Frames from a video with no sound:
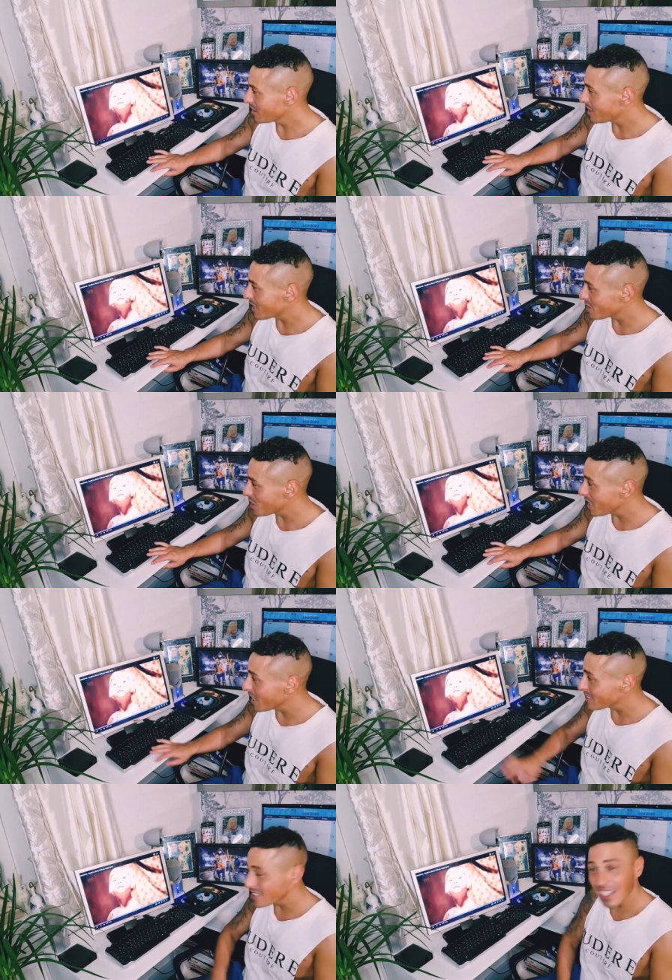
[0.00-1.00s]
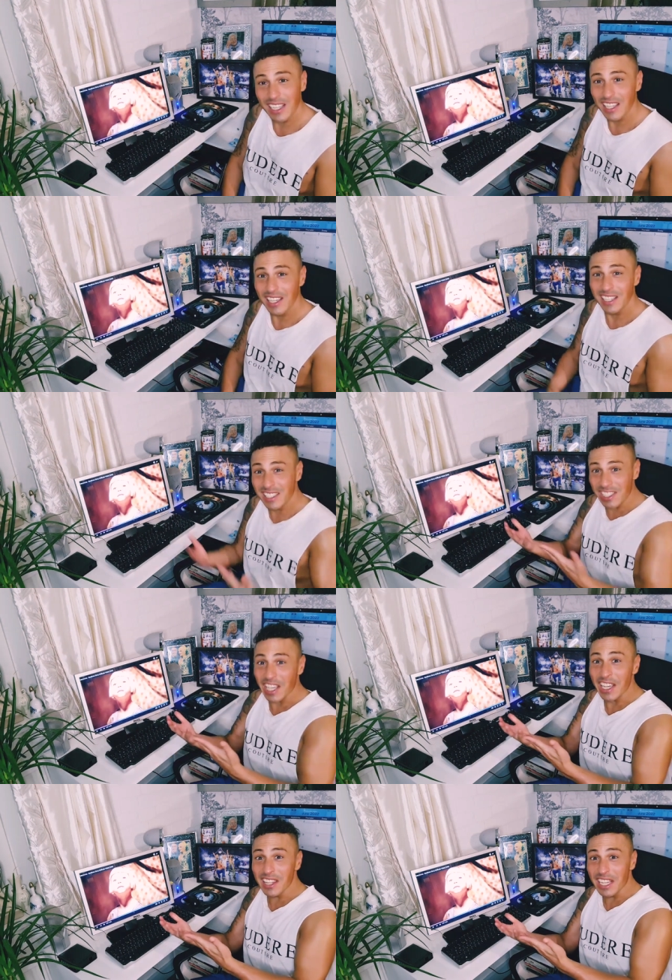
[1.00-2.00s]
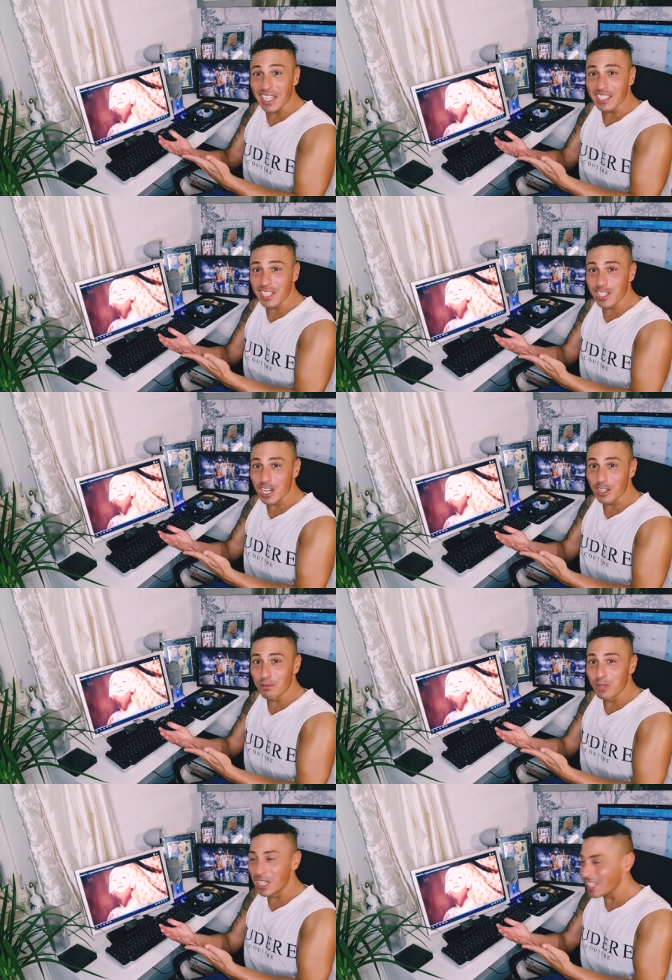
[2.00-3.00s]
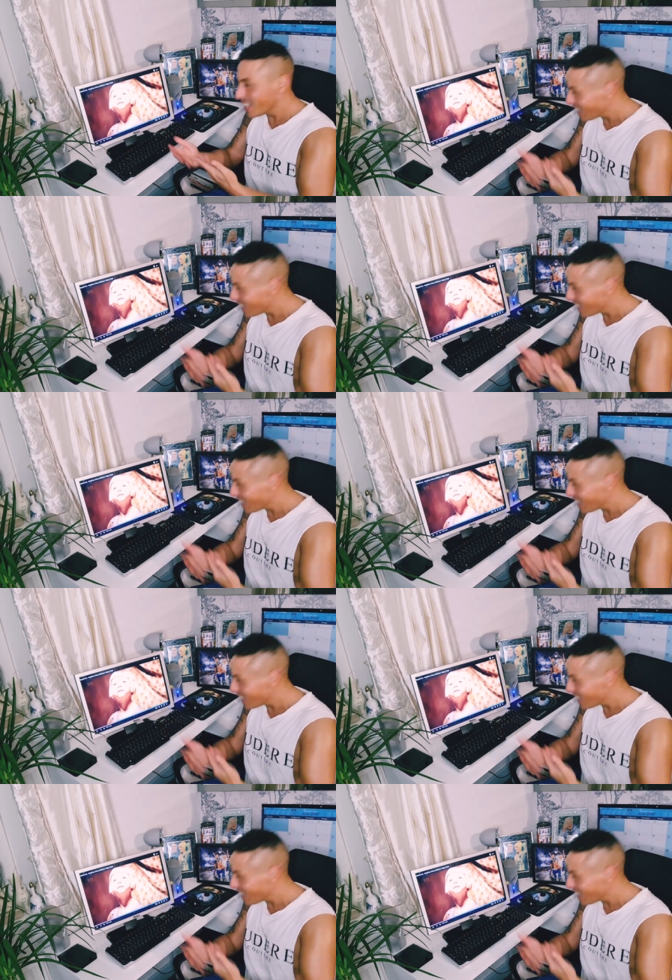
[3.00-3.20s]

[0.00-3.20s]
There she is! See you, ladies and gentlemen!